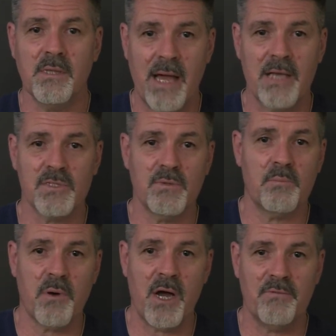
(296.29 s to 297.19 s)
last of the
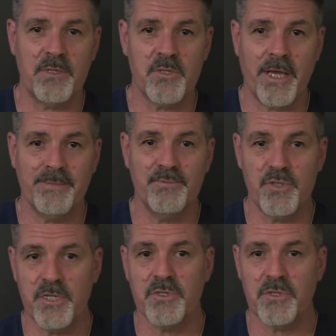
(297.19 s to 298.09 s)
prophets and
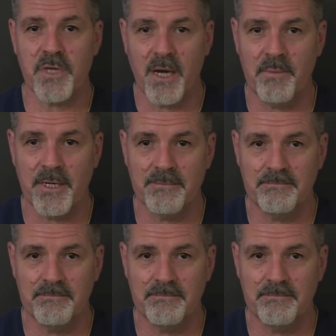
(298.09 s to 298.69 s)
Jesus coming.